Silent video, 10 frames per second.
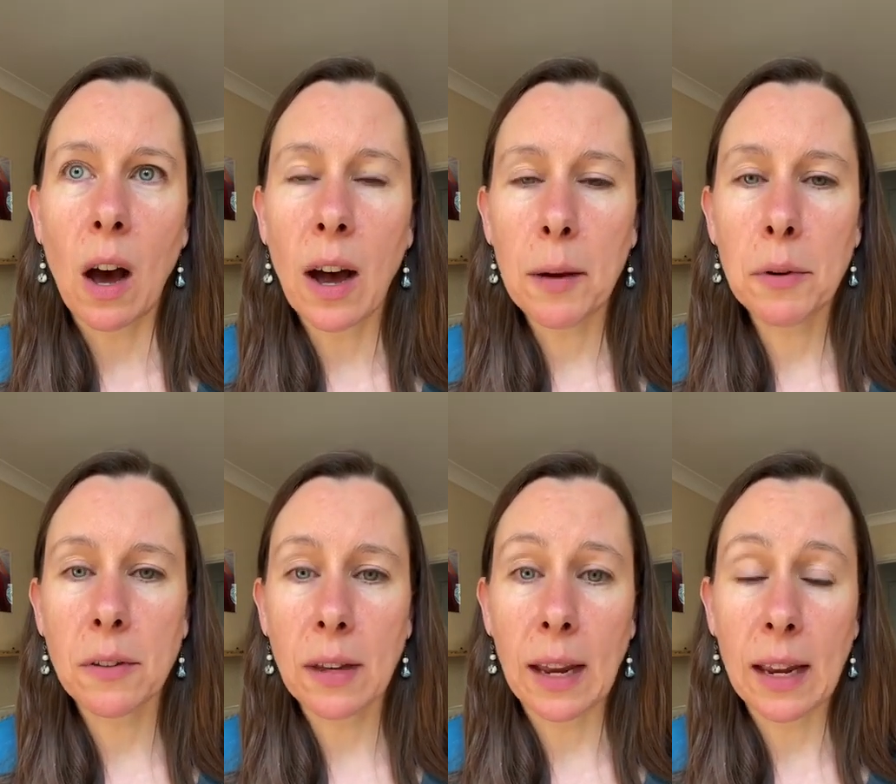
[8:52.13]
I would
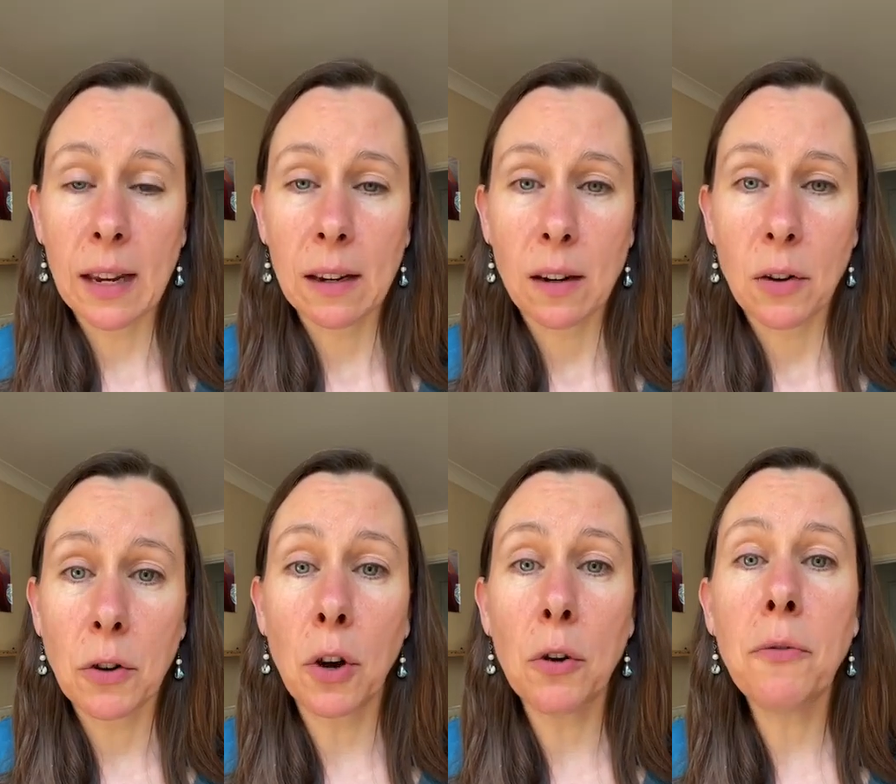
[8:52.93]
say,
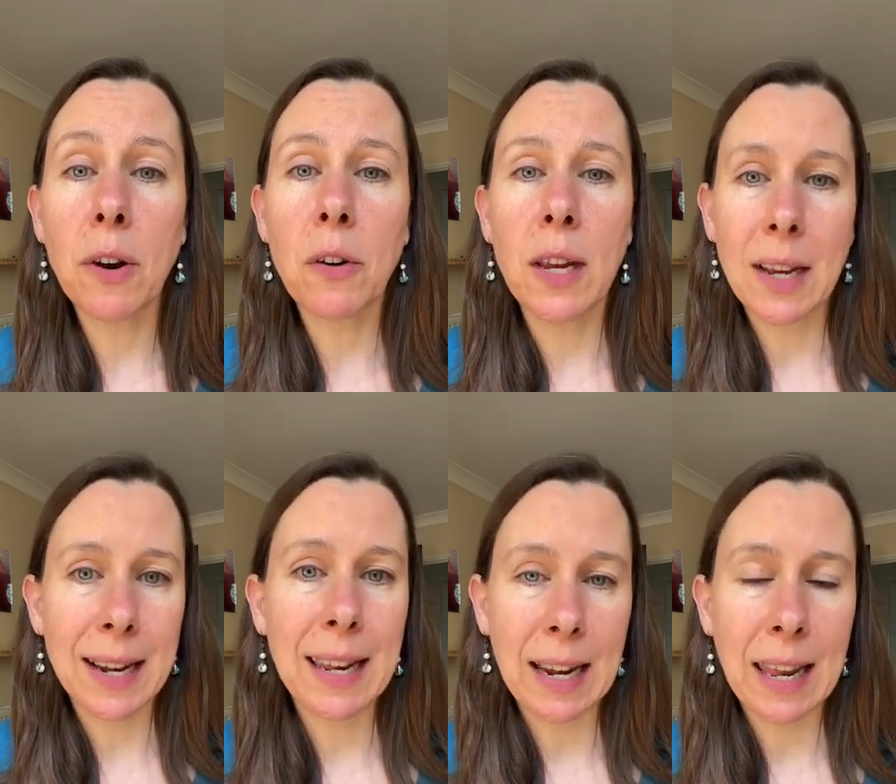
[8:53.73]
know very
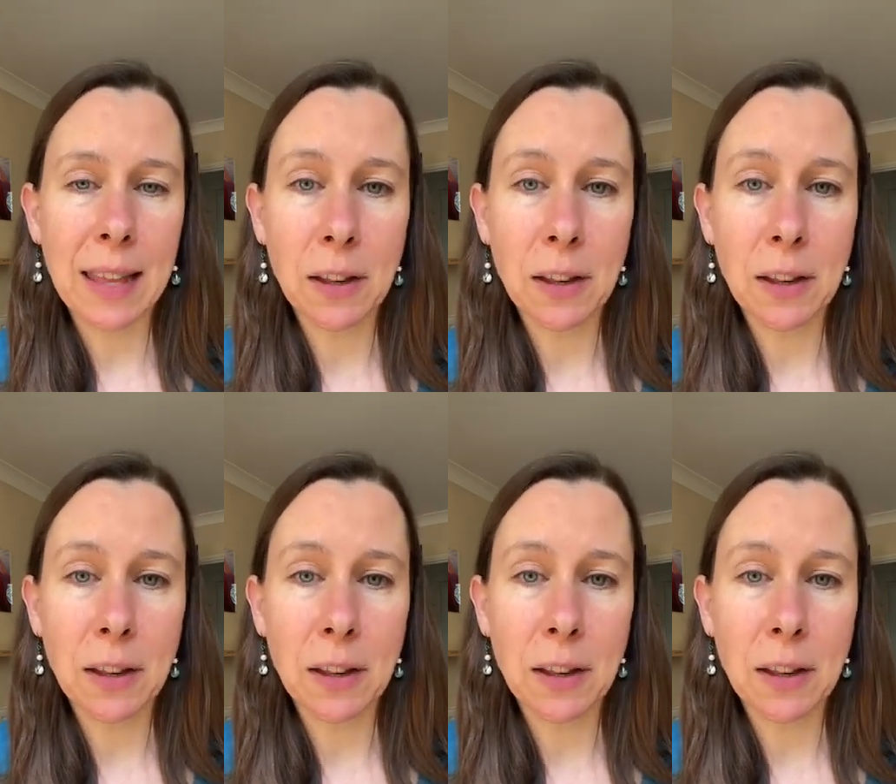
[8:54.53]
clearly